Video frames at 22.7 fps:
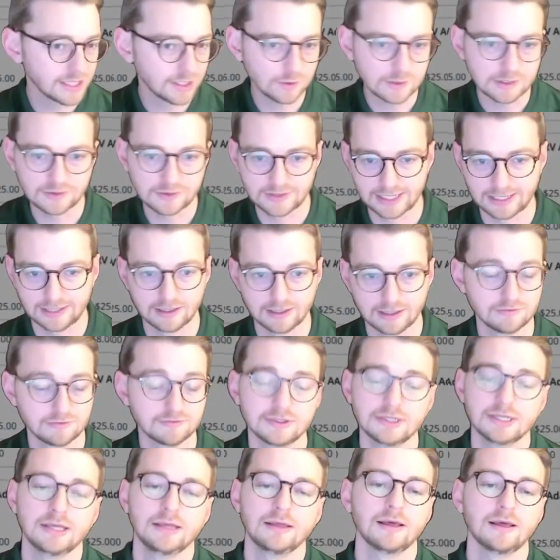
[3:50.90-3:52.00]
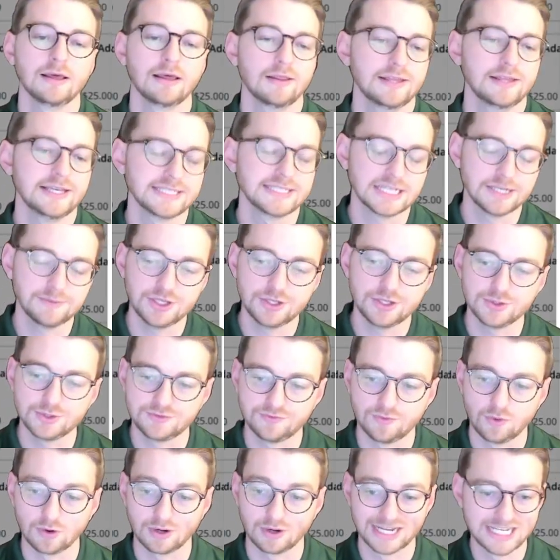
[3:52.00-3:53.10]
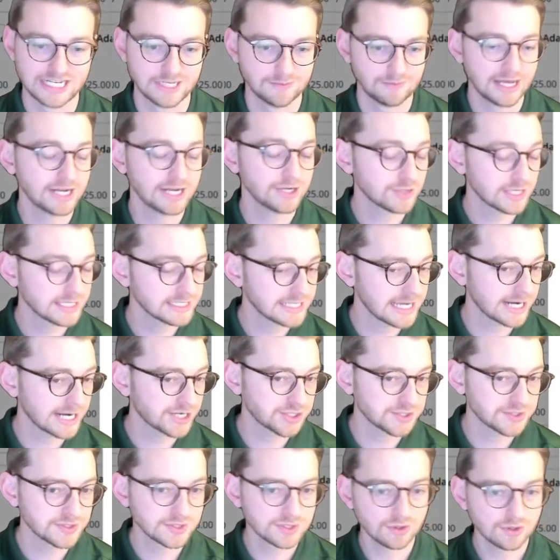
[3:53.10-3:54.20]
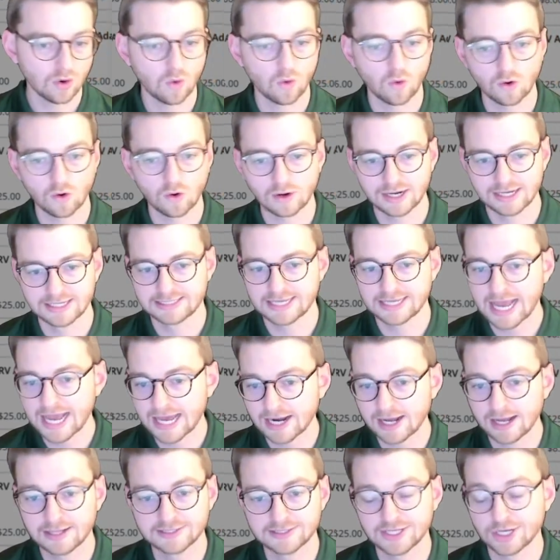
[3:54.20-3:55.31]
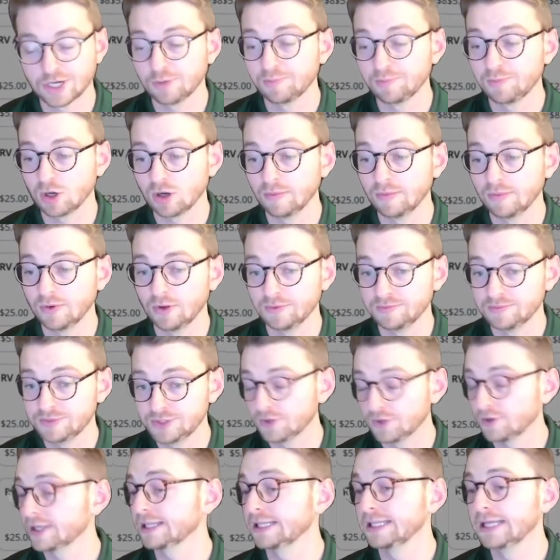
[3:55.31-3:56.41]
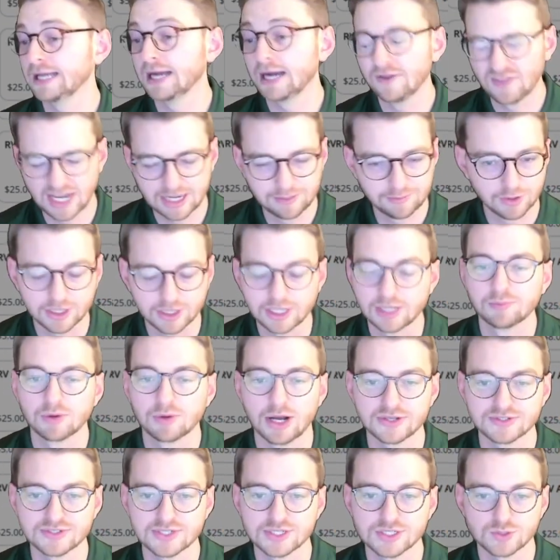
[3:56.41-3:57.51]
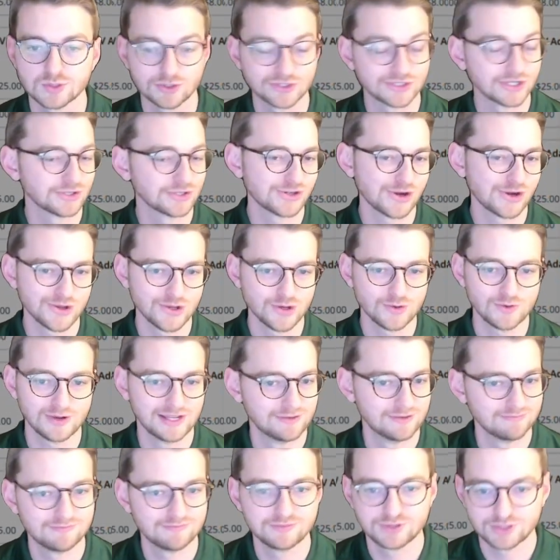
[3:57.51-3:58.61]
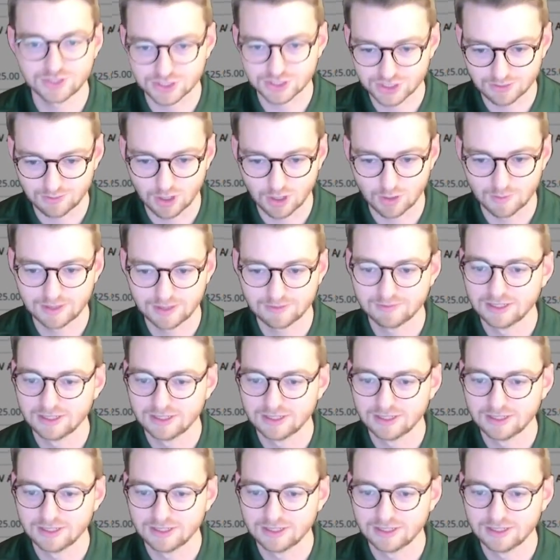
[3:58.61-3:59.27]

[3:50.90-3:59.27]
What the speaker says: you can think of. These can be used for independent transactions or as add-ons that are bookable during the online booking process, which I'll show you in just a moment.